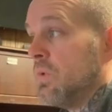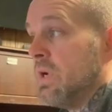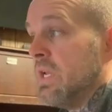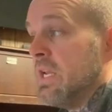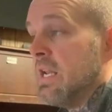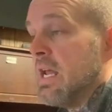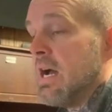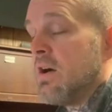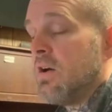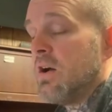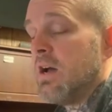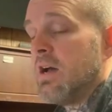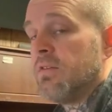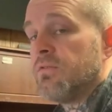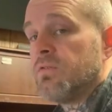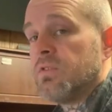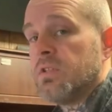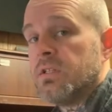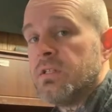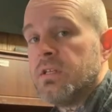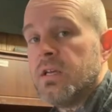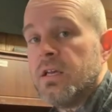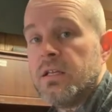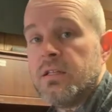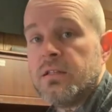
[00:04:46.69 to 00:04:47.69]
We now
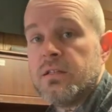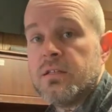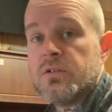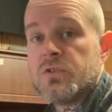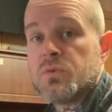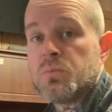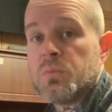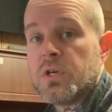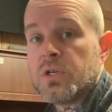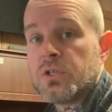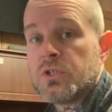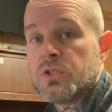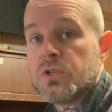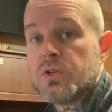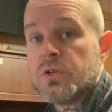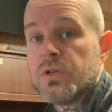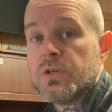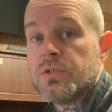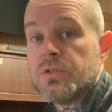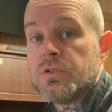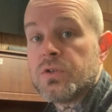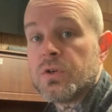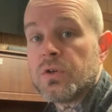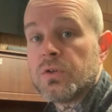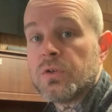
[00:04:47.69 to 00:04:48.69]
have to take this
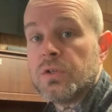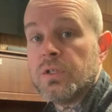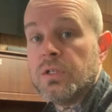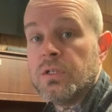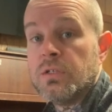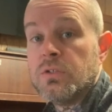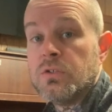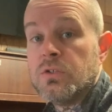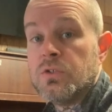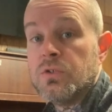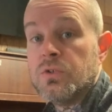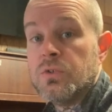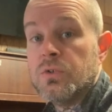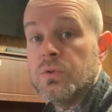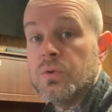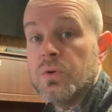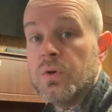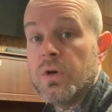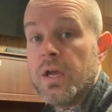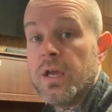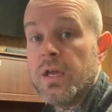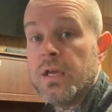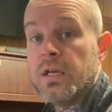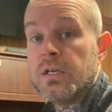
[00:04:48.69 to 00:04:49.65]
picture and turn it into